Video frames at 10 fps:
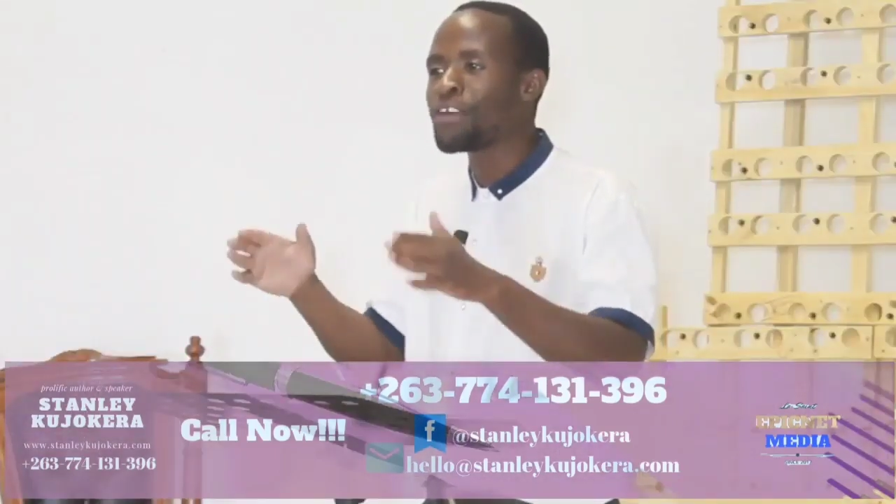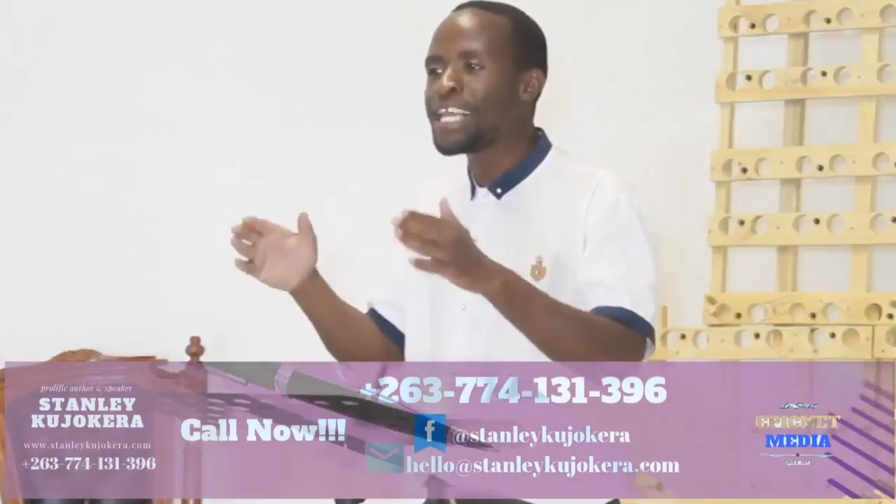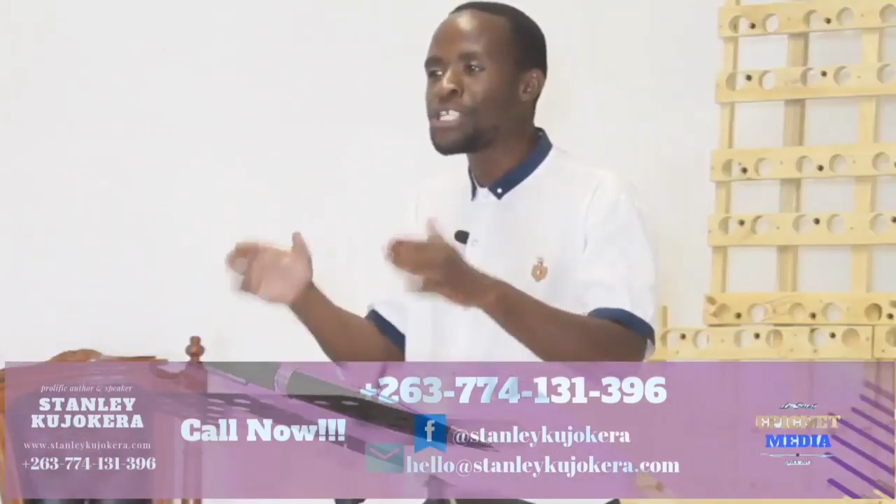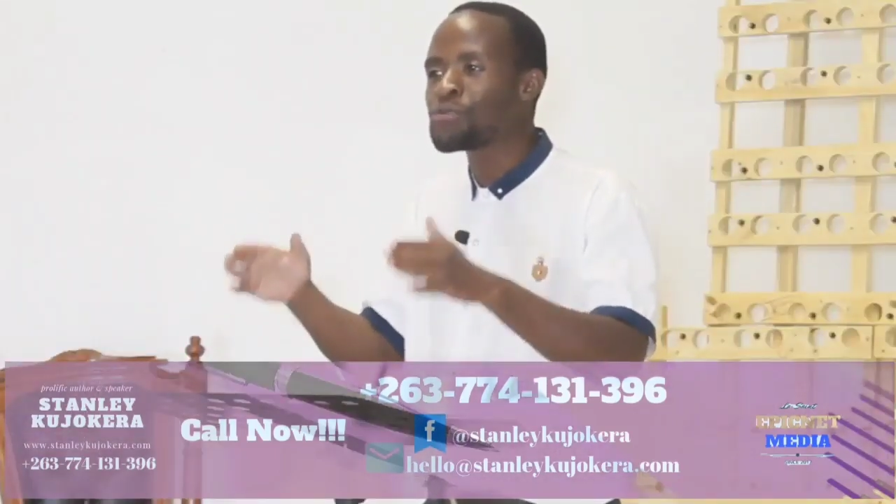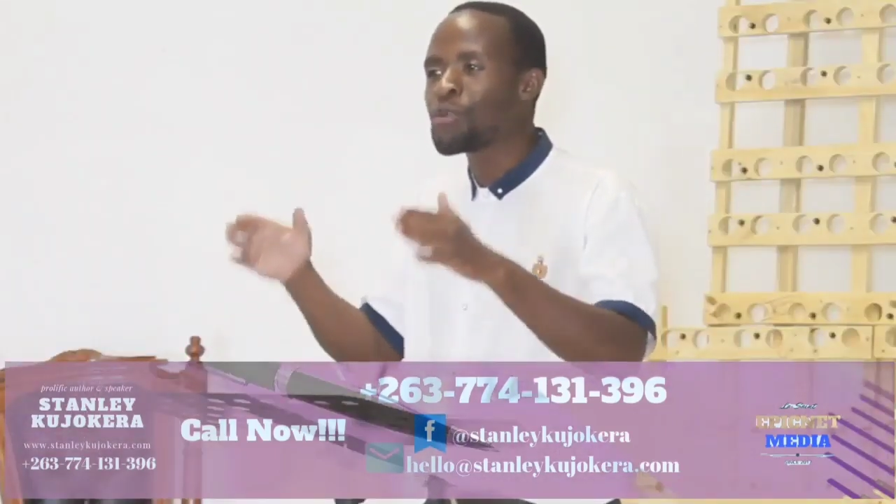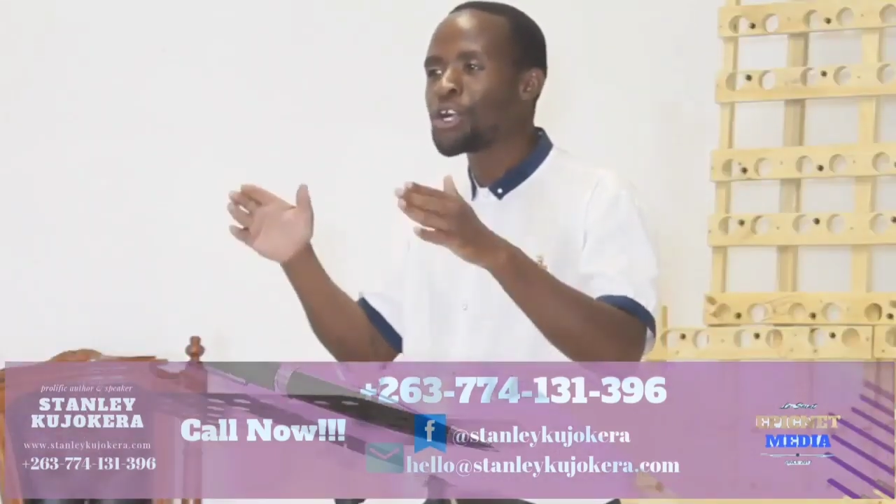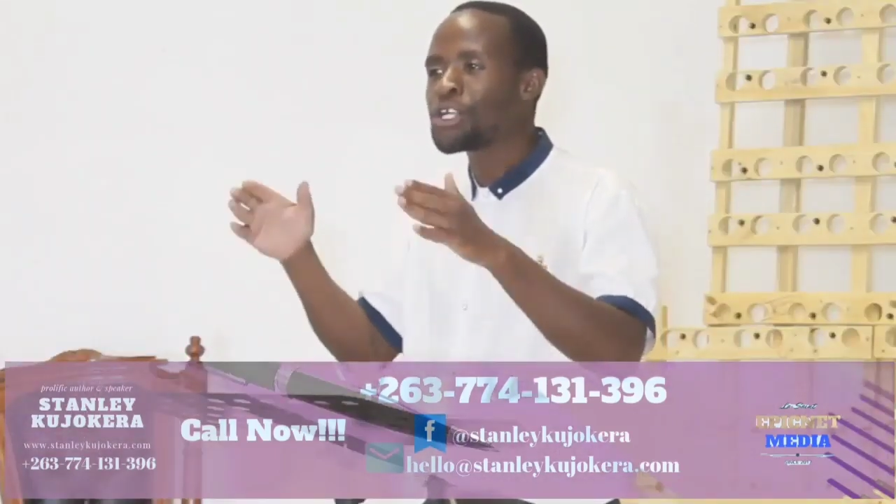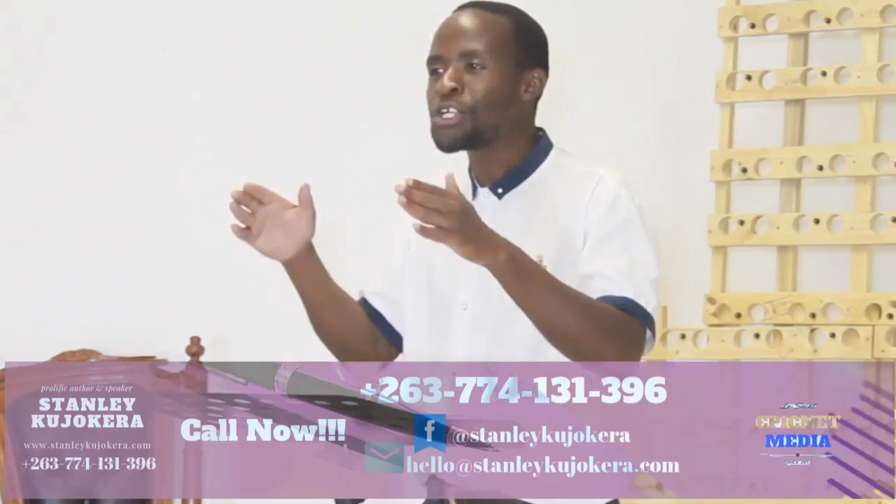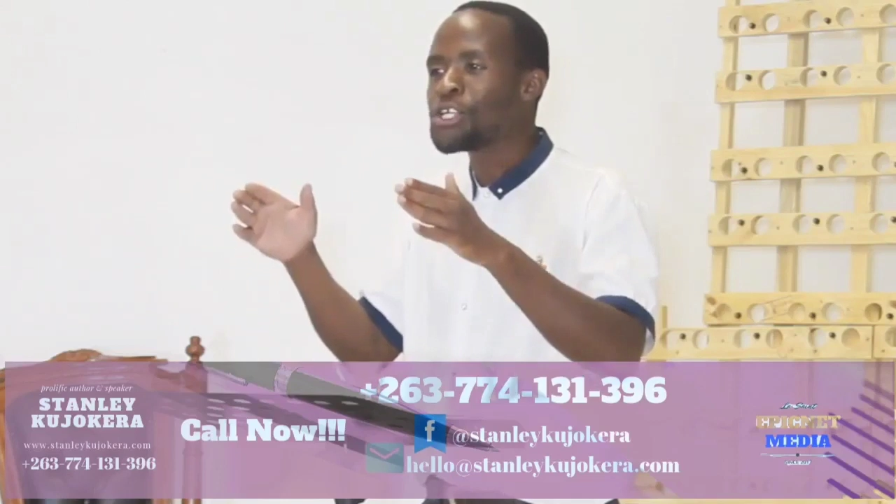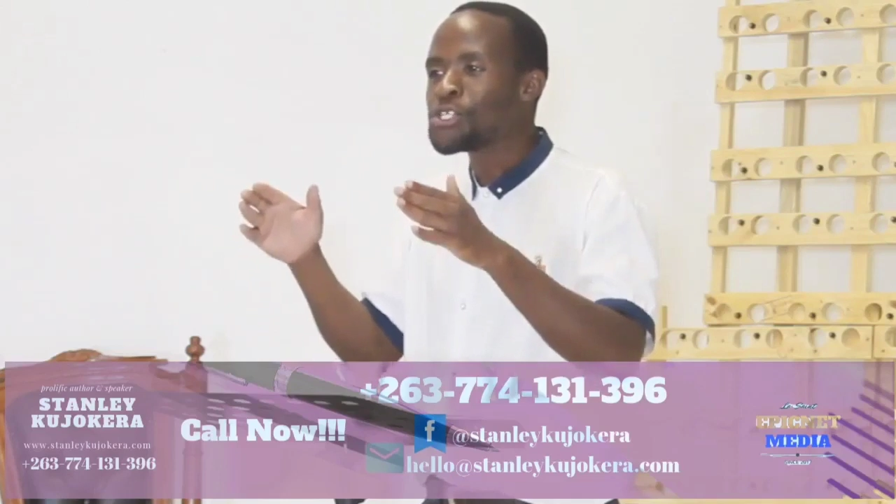over His
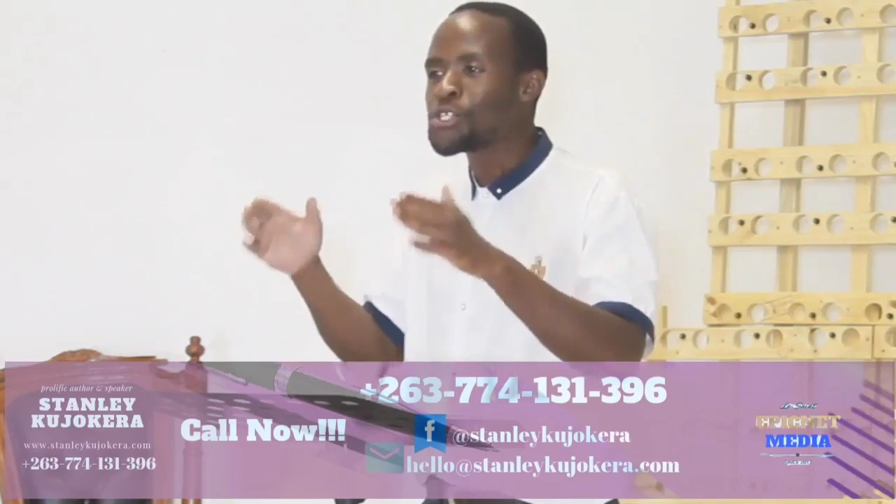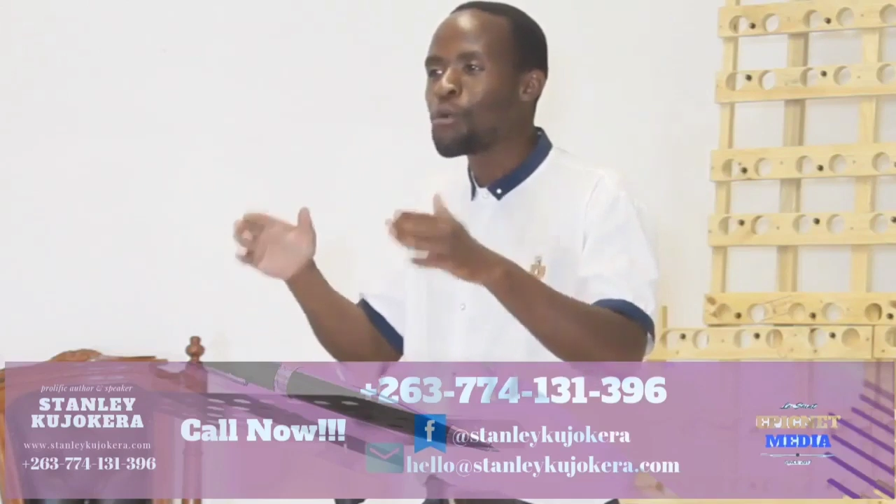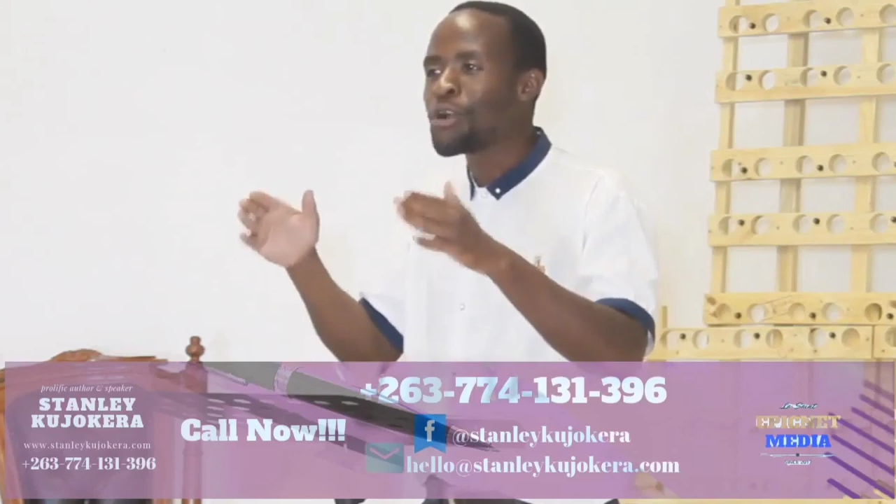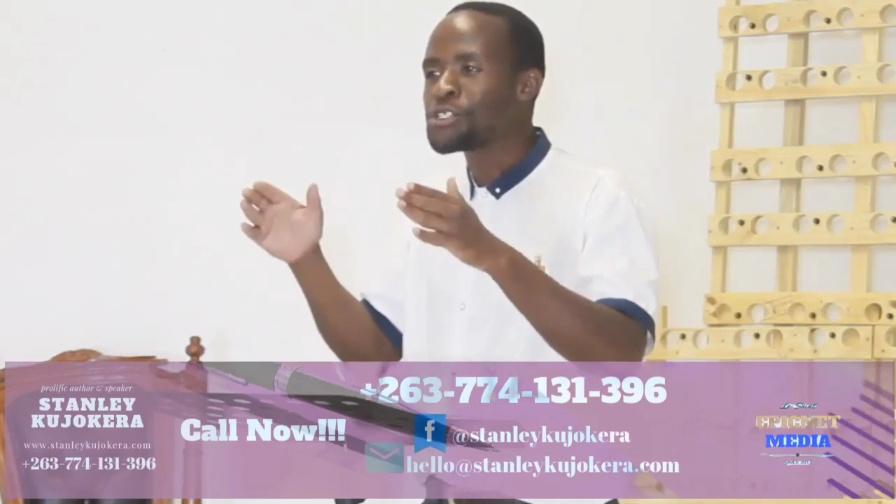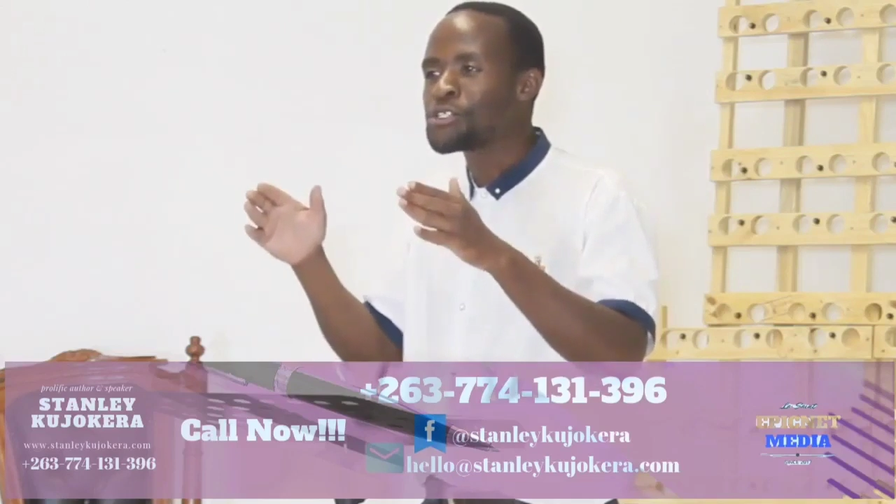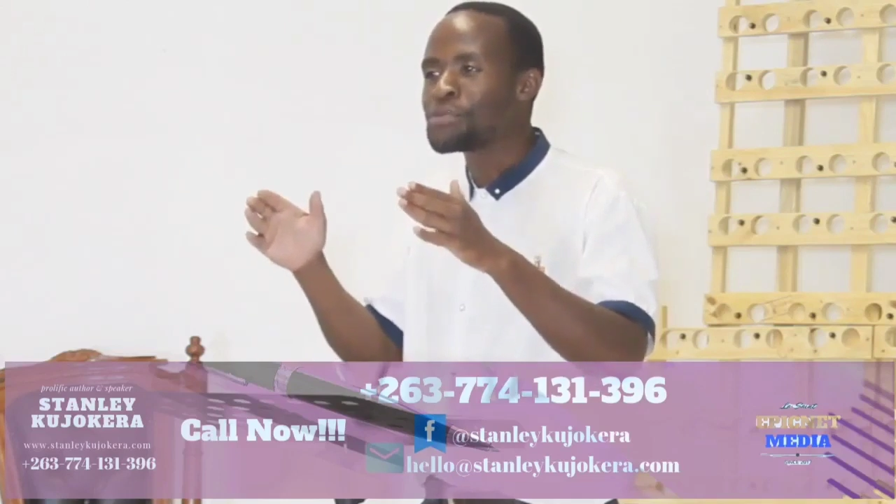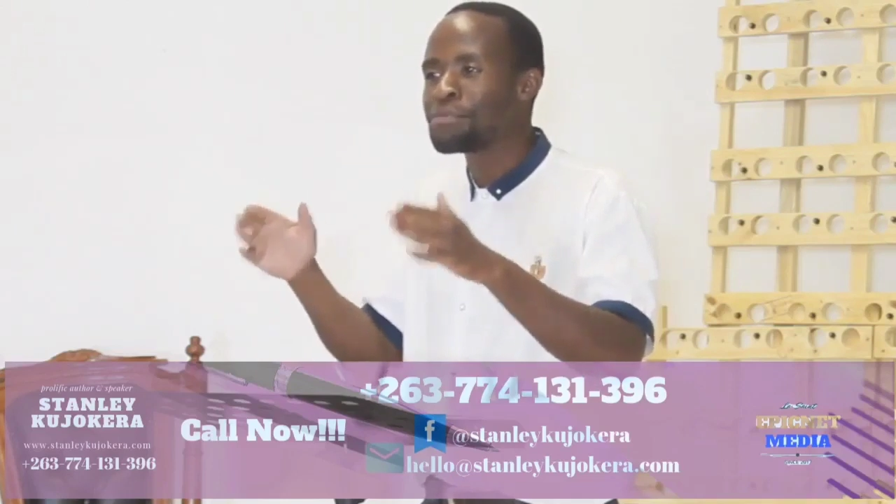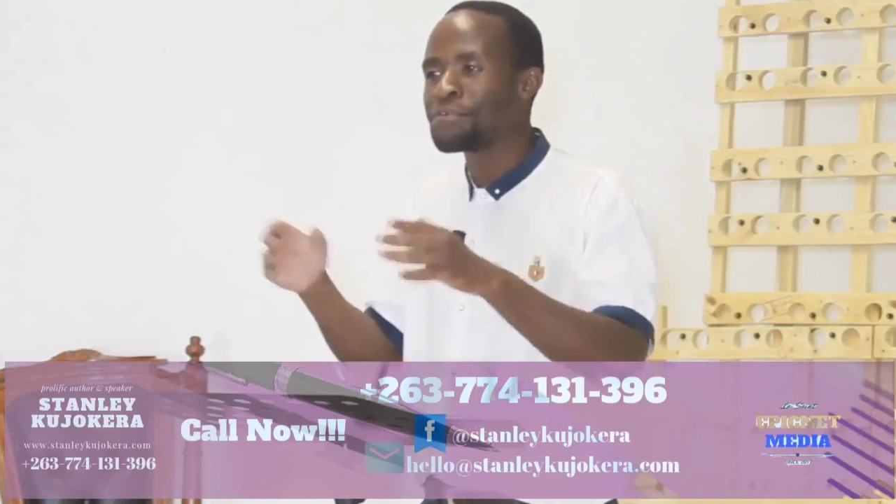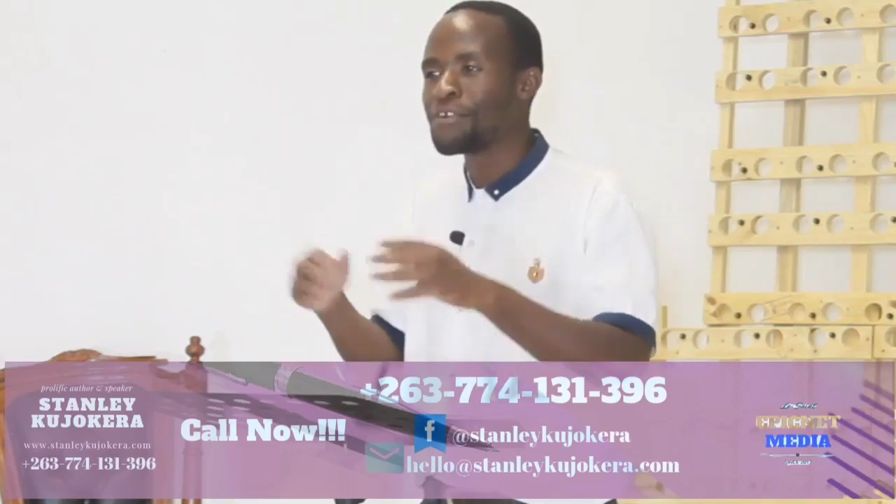word so as to